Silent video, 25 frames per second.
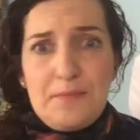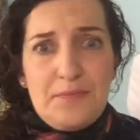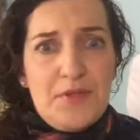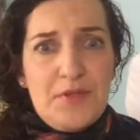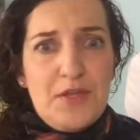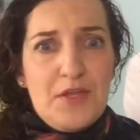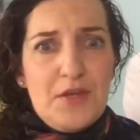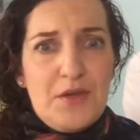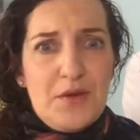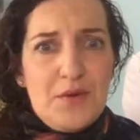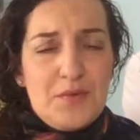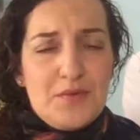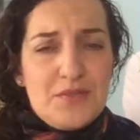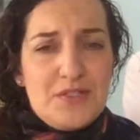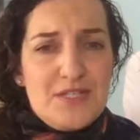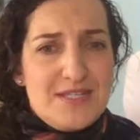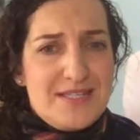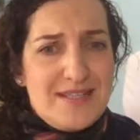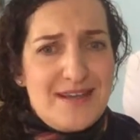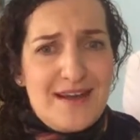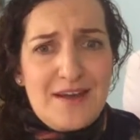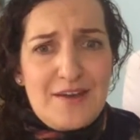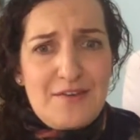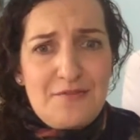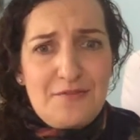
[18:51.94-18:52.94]

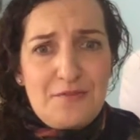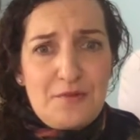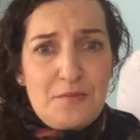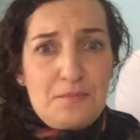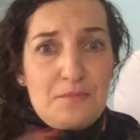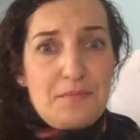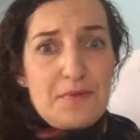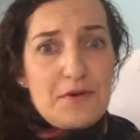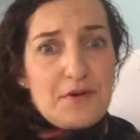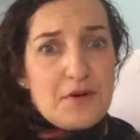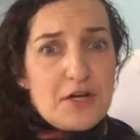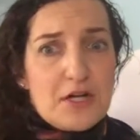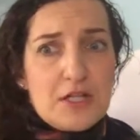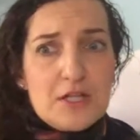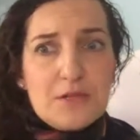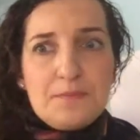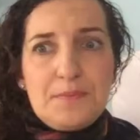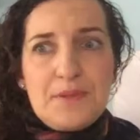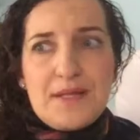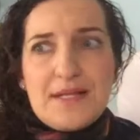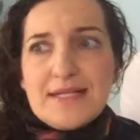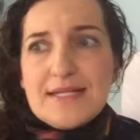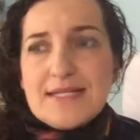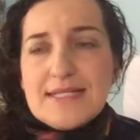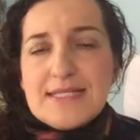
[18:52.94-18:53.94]
desire for miracle
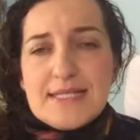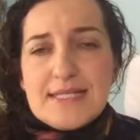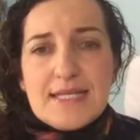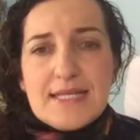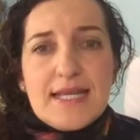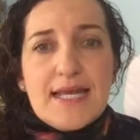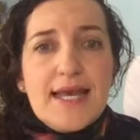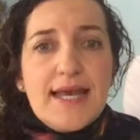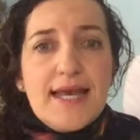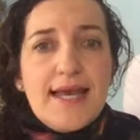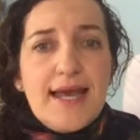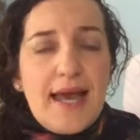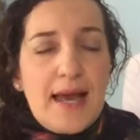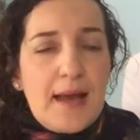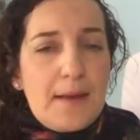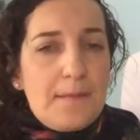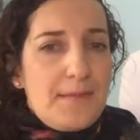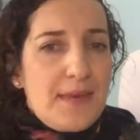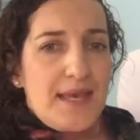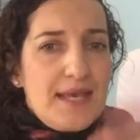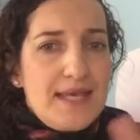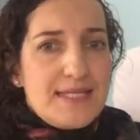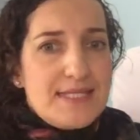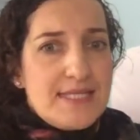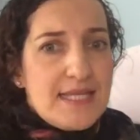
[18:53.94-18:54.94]
pills and
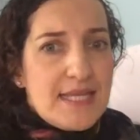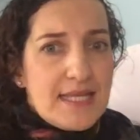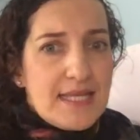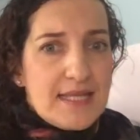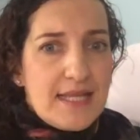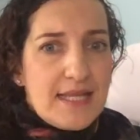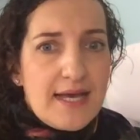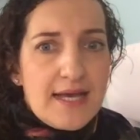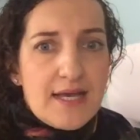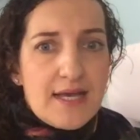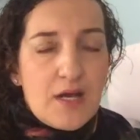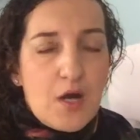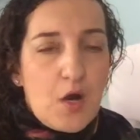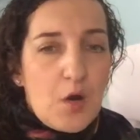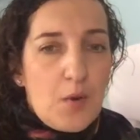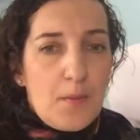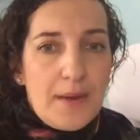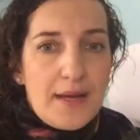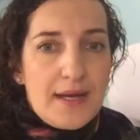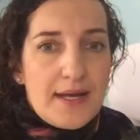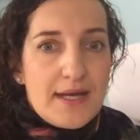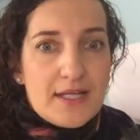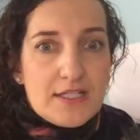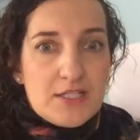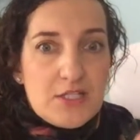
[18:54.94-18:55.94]
amazing, like, oh
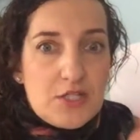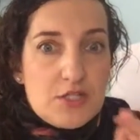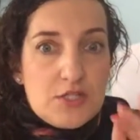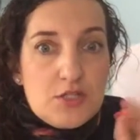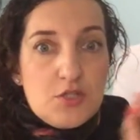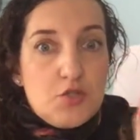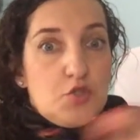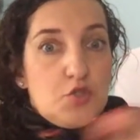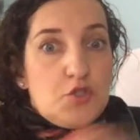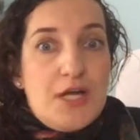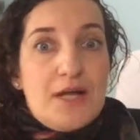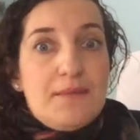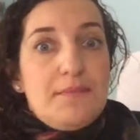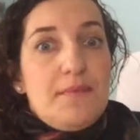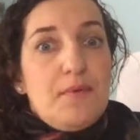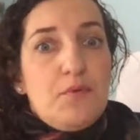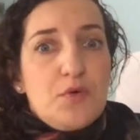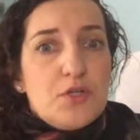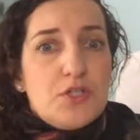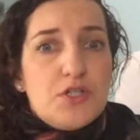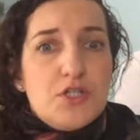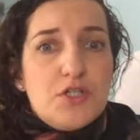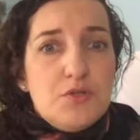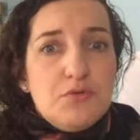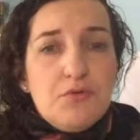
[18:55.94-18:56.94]
my God, just tell me
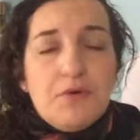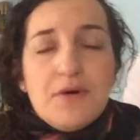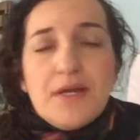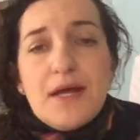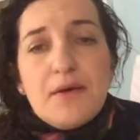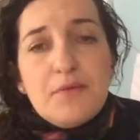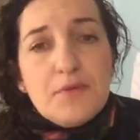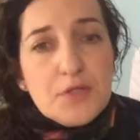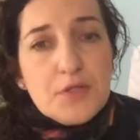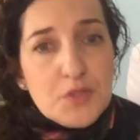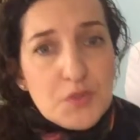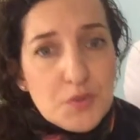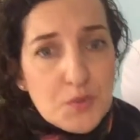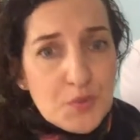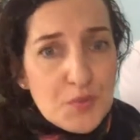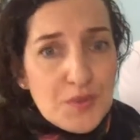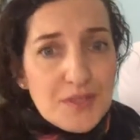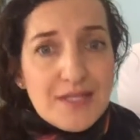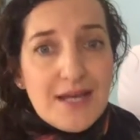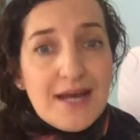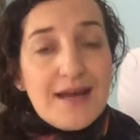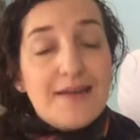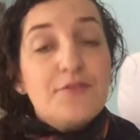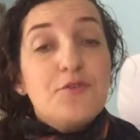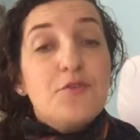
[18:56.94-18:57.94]
what to do and I will do
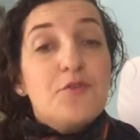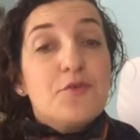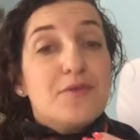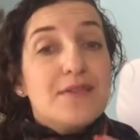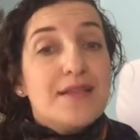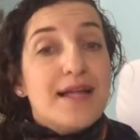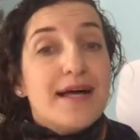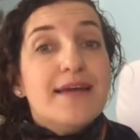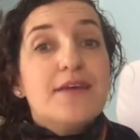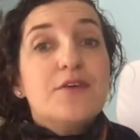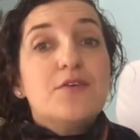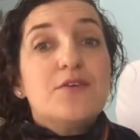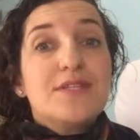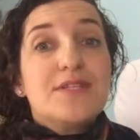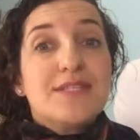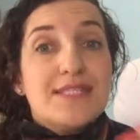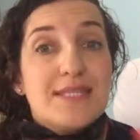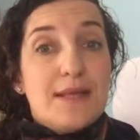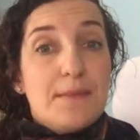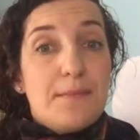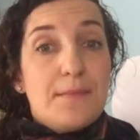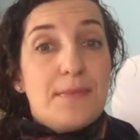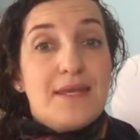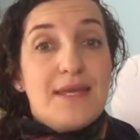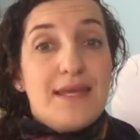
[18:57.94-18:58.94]
it, and relying on
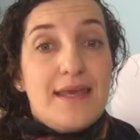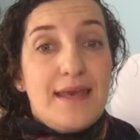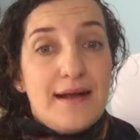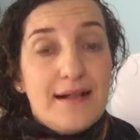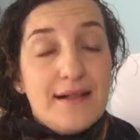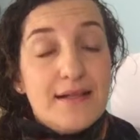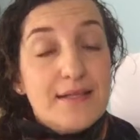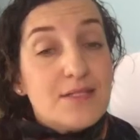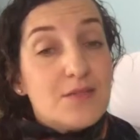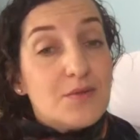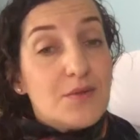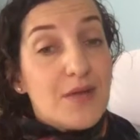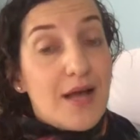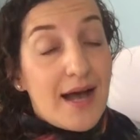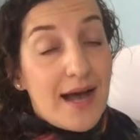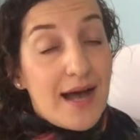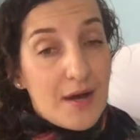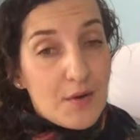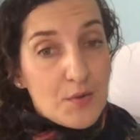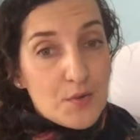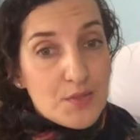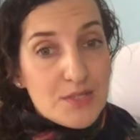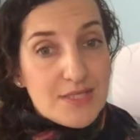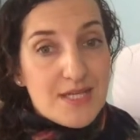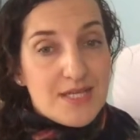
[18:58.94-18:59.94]
somebody else, an
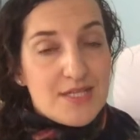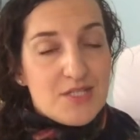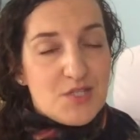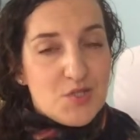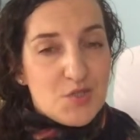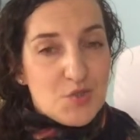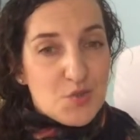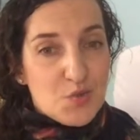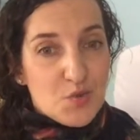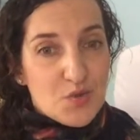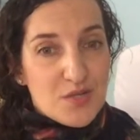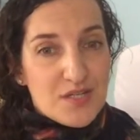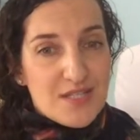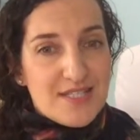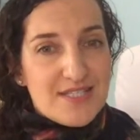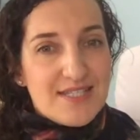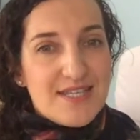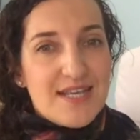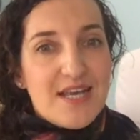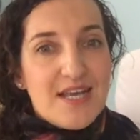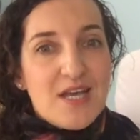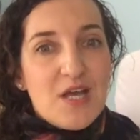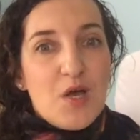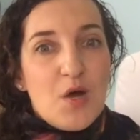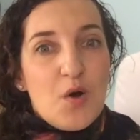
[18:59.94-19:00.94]
outside
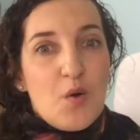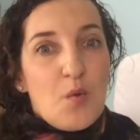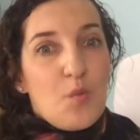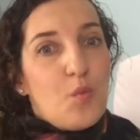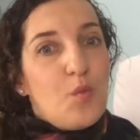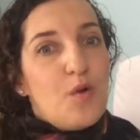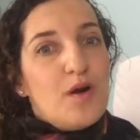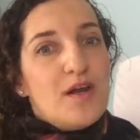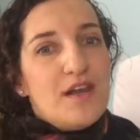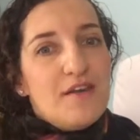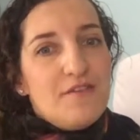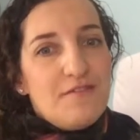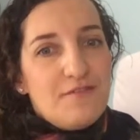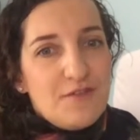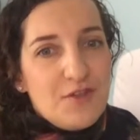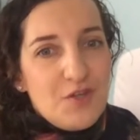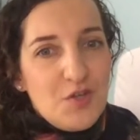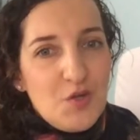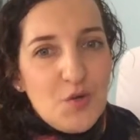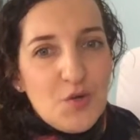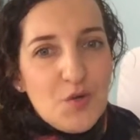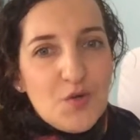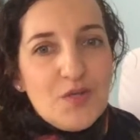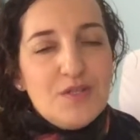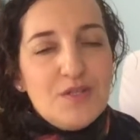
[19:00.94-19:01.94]
source? What if
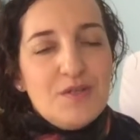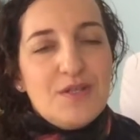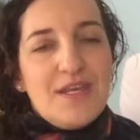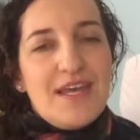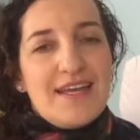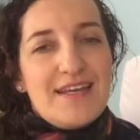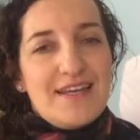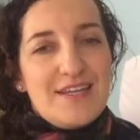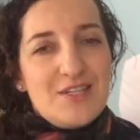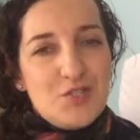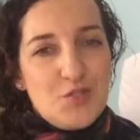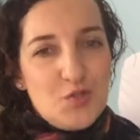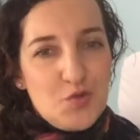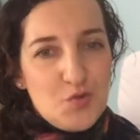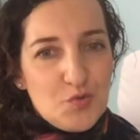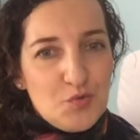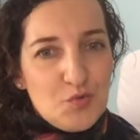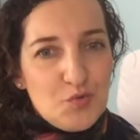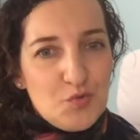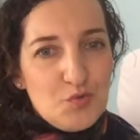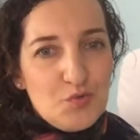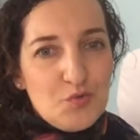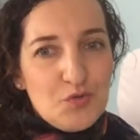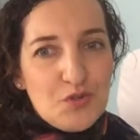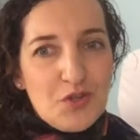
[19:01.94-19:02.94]
you could get in
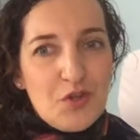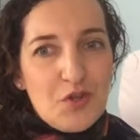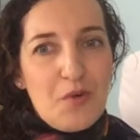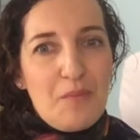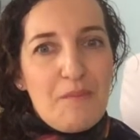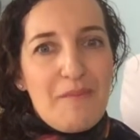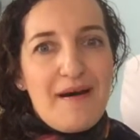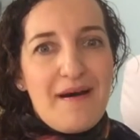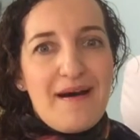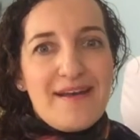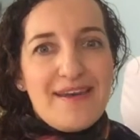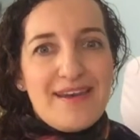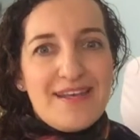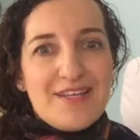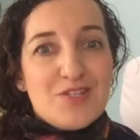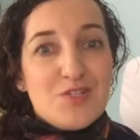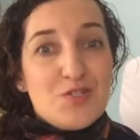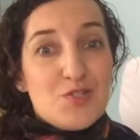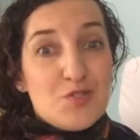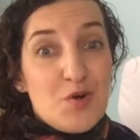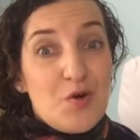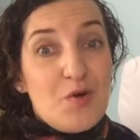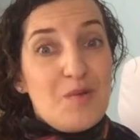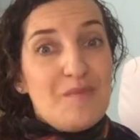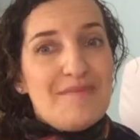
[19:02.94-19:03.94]
tune with your body
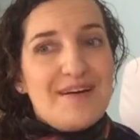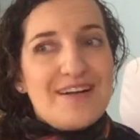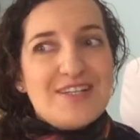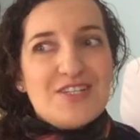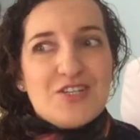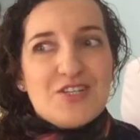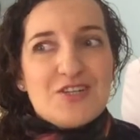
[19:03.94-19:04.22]
so much